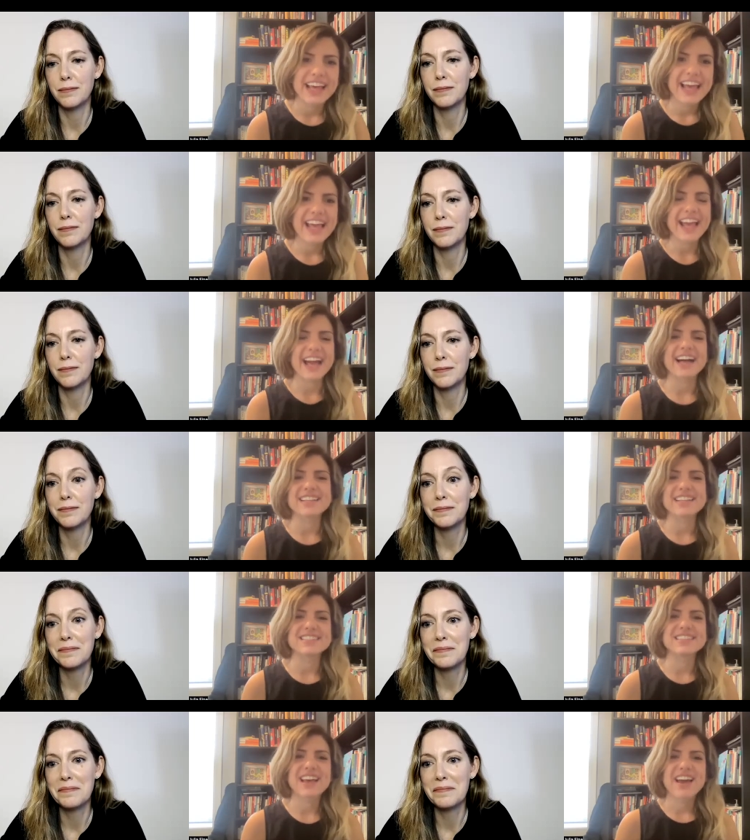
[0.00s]

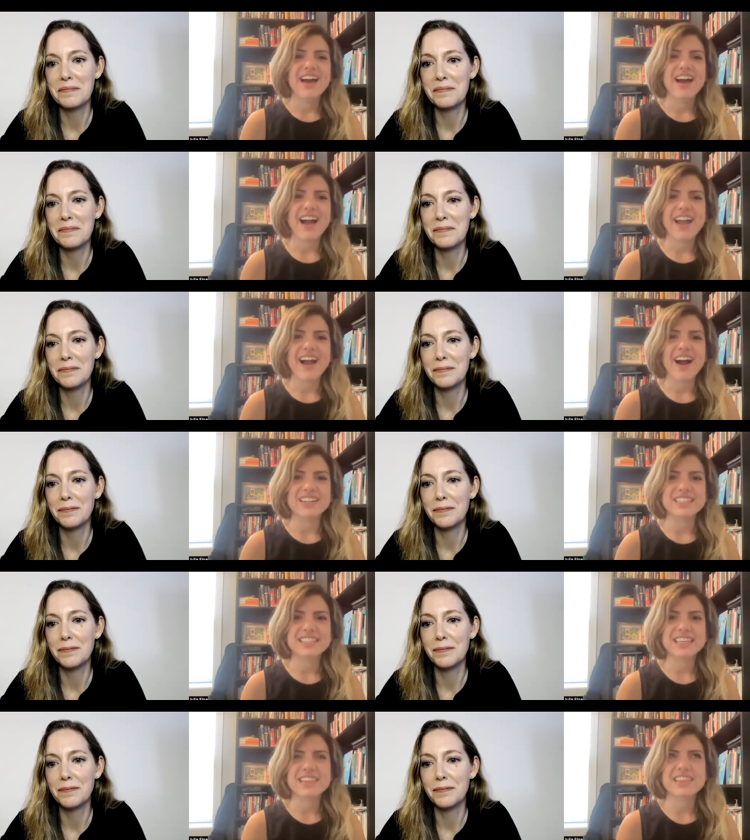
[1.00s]
Speaker 1: And I
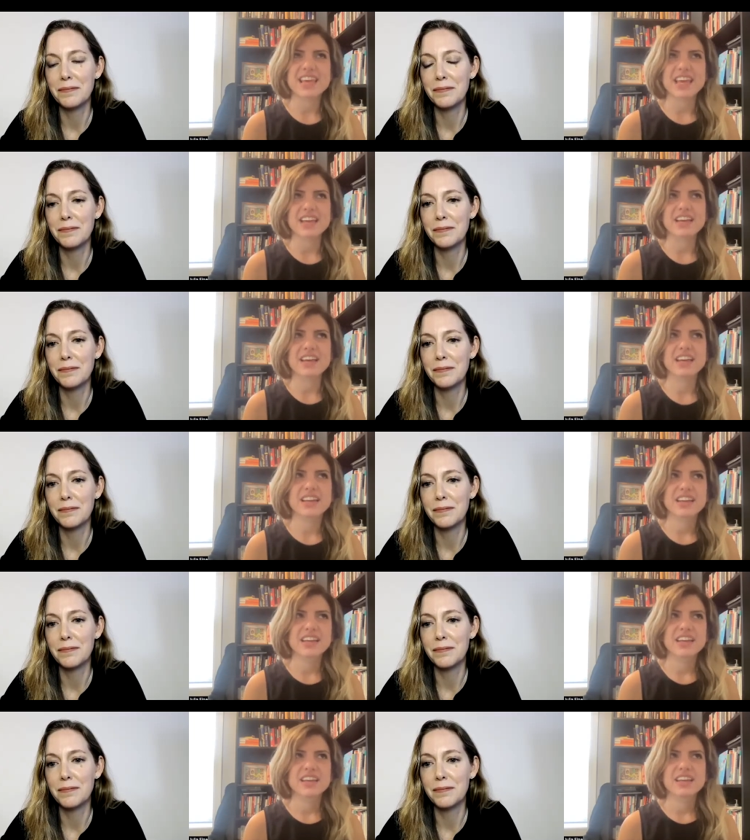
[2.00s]
honestly think
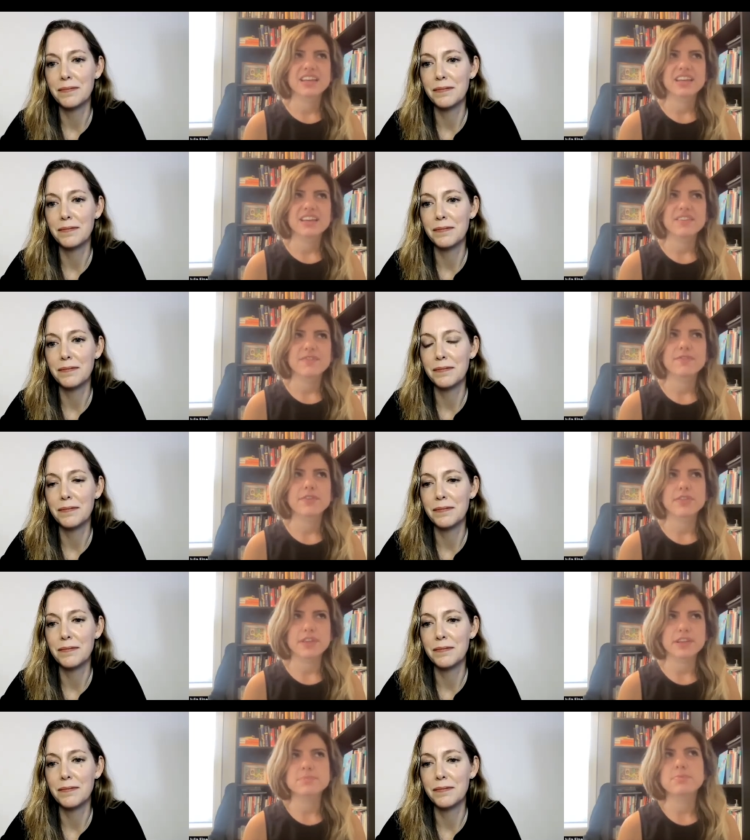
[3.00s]
for
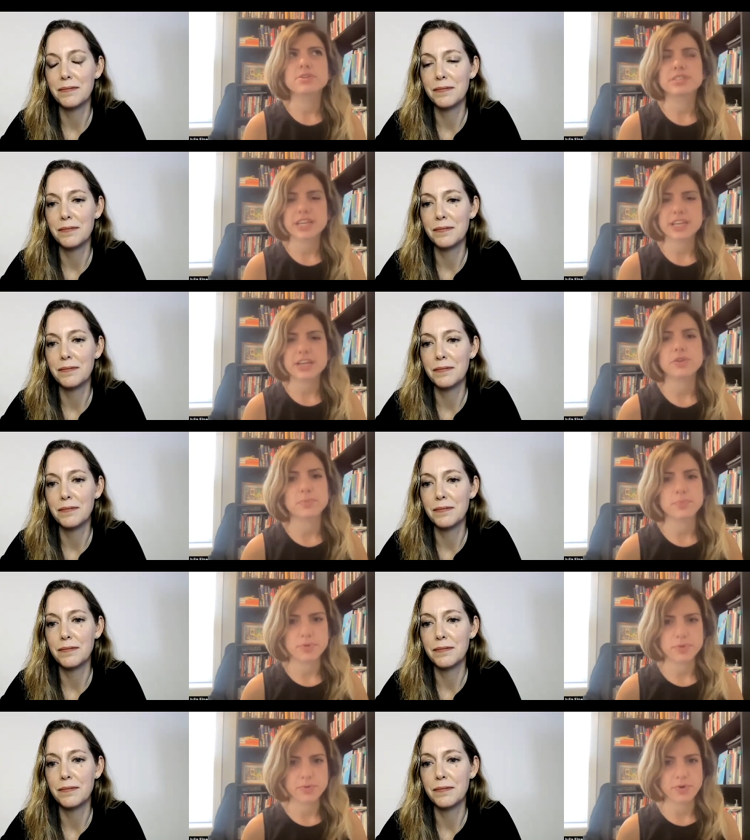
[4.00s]
this particular
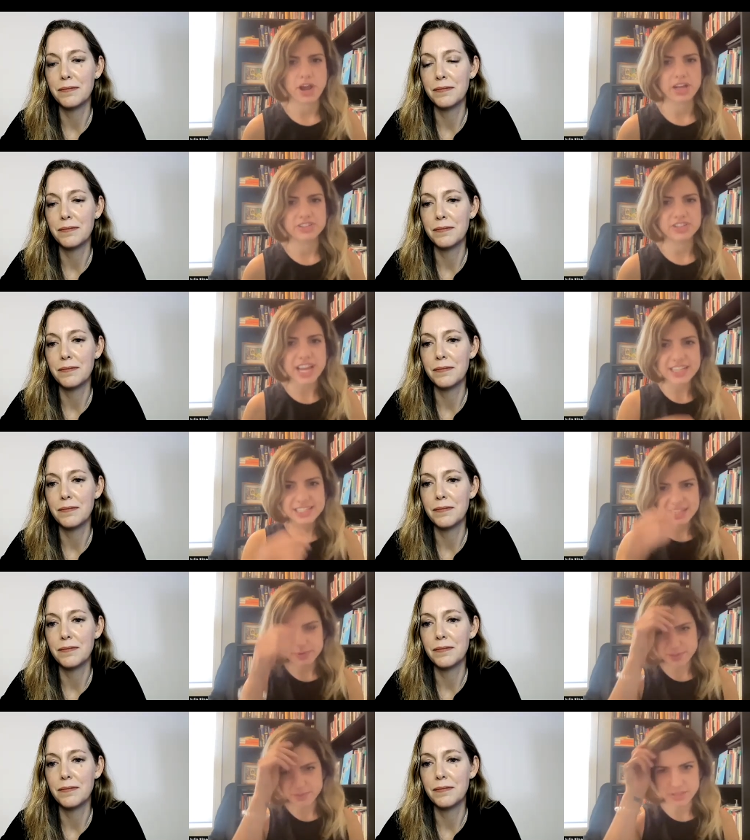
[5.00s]
project,
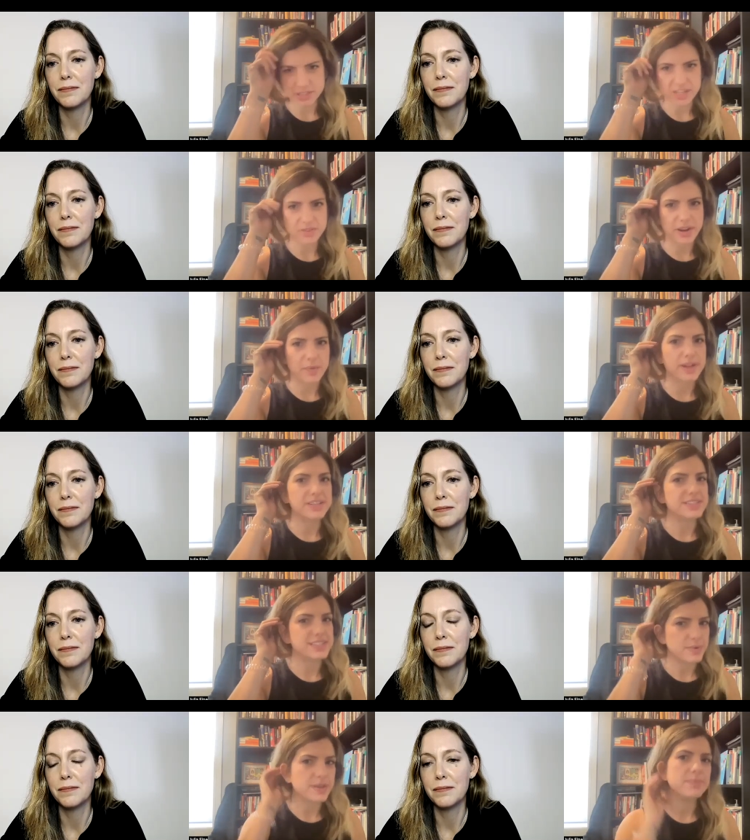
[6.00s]
it was a really great way to
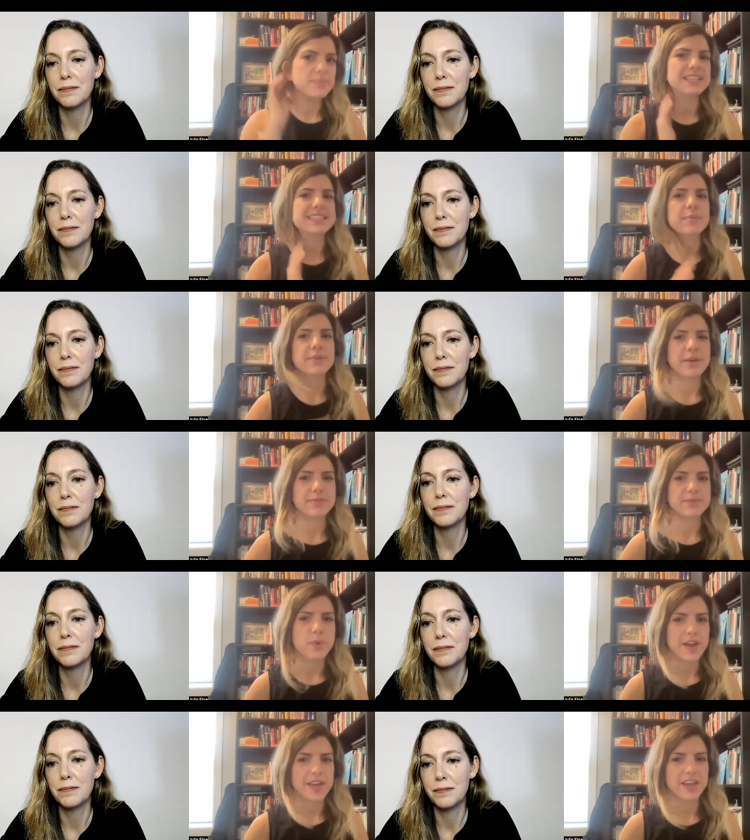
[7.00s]
do it because then when I was
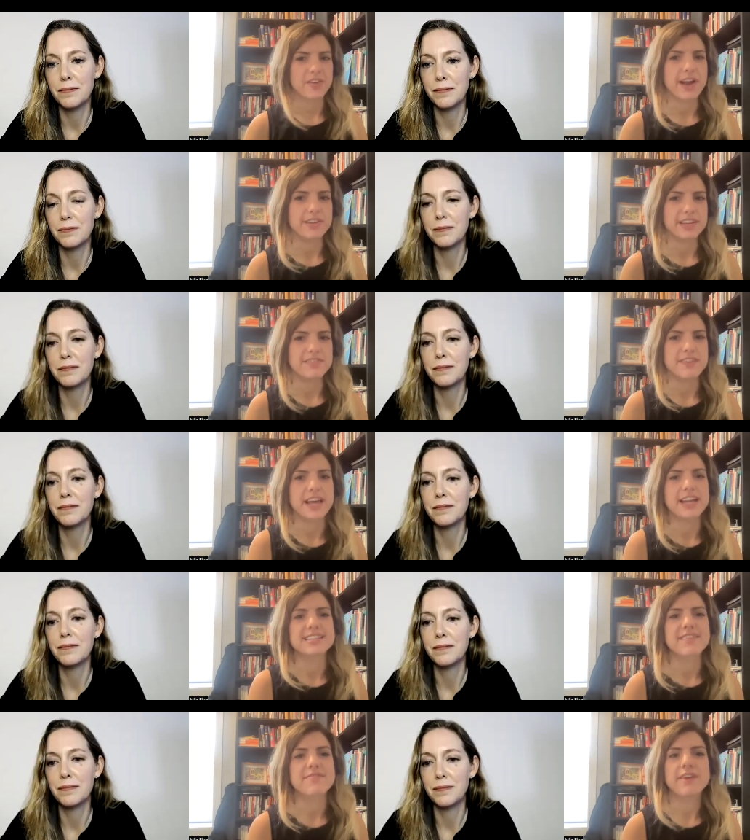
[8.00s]
walking around in
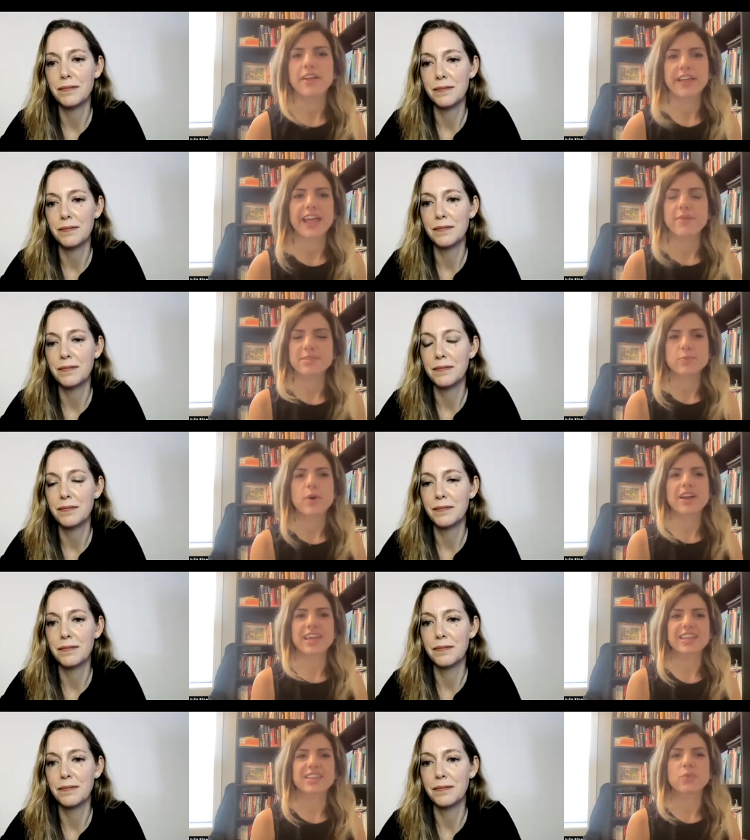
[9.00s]
Venice, I felt like I was
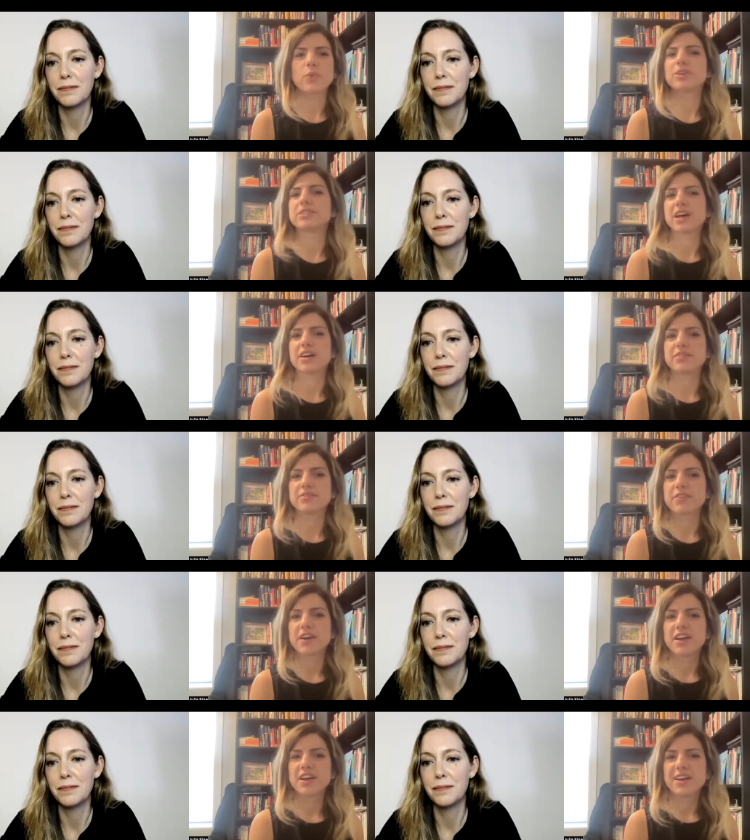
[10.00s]
walking in the world of
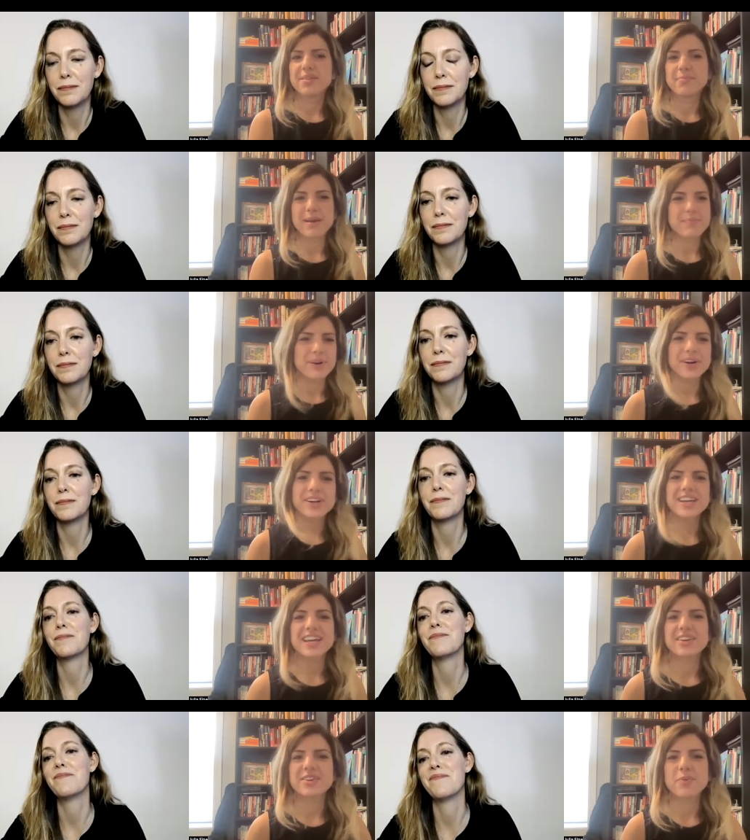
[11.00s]
my
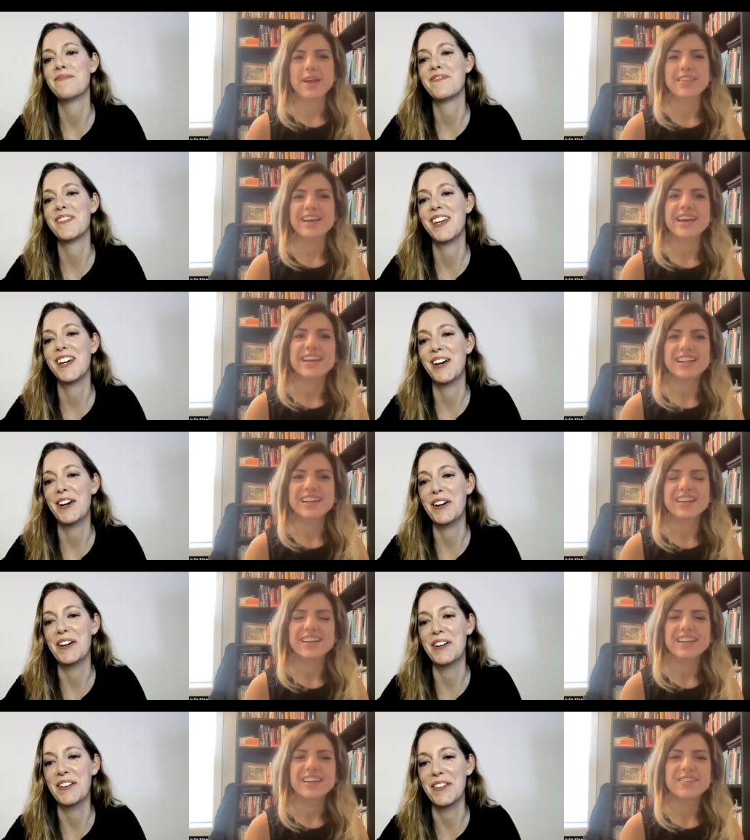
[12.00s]
book in a way that
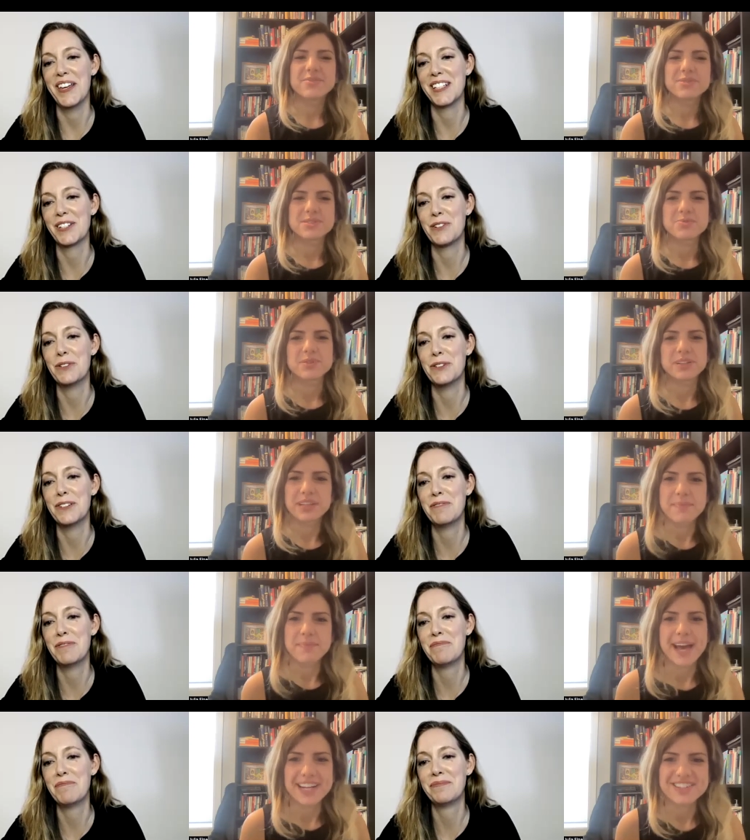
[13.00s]
oh, that's cool. really
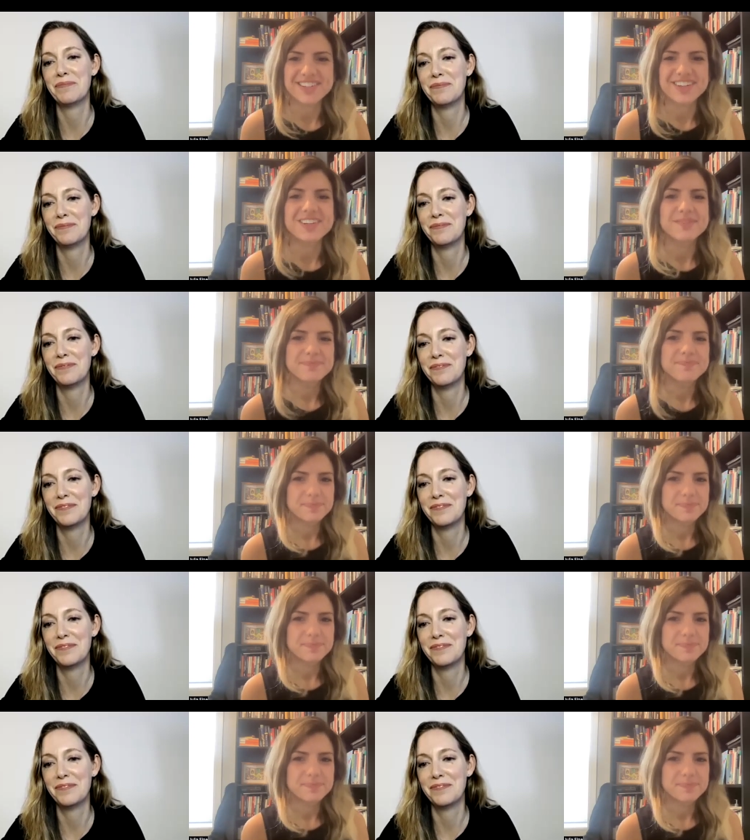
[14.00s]
magical.